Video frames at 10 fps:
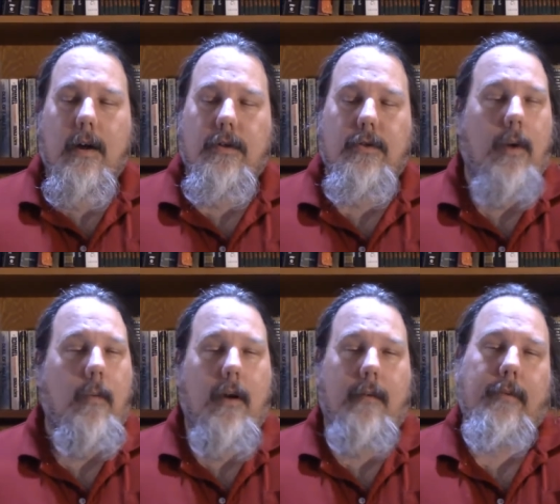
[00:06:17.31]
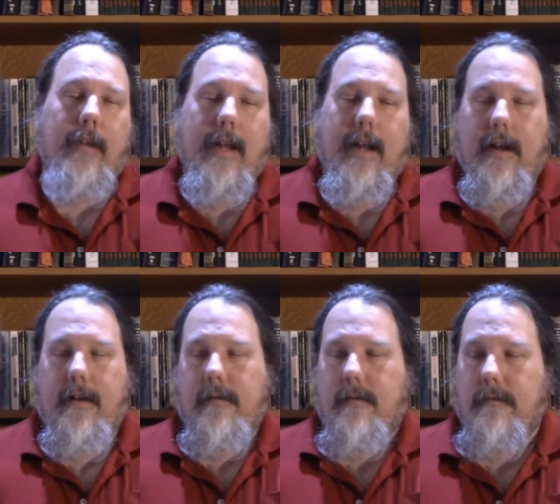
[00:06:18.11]
Do I want to play,
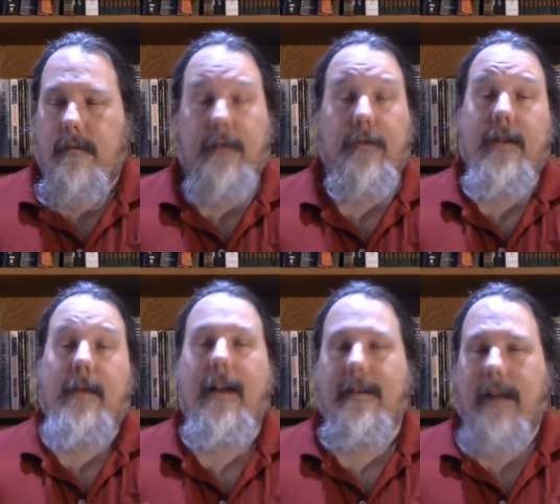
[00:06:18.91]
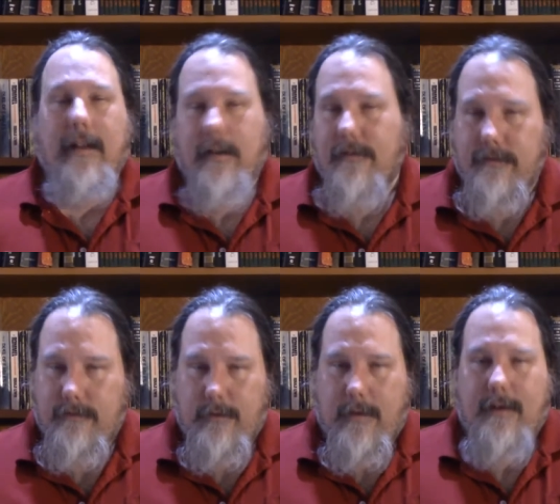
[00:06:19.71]
like for example, I love
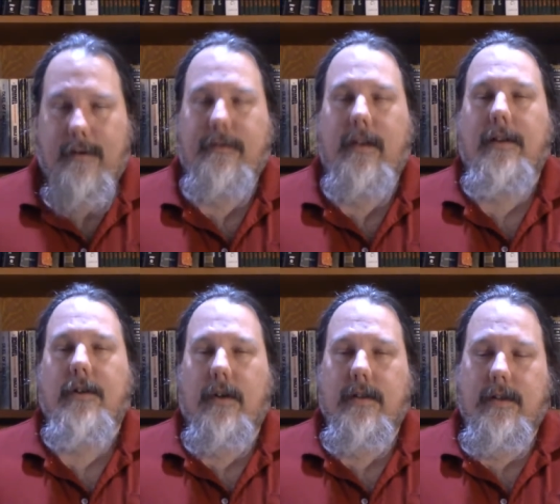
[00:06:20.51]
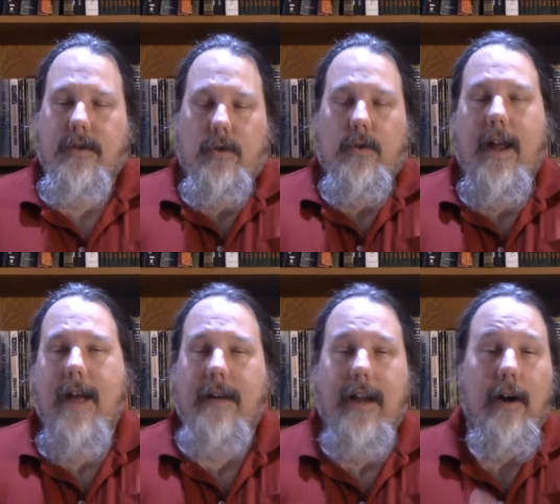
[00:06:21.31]
my flying circuses, so do I
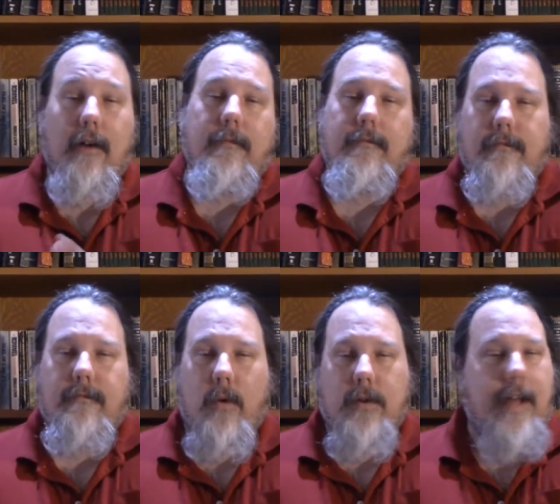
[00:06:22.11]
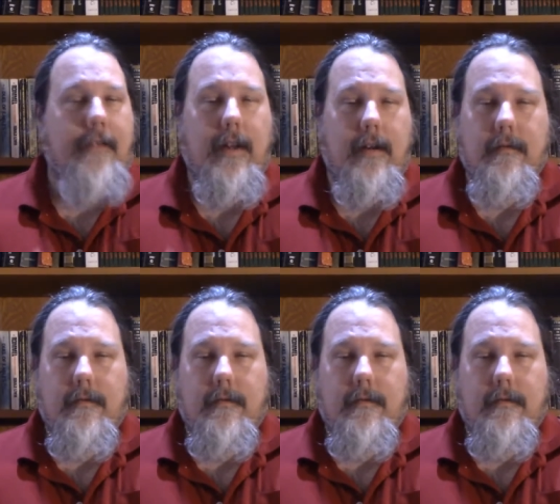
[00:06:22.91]
have an Air Force heavy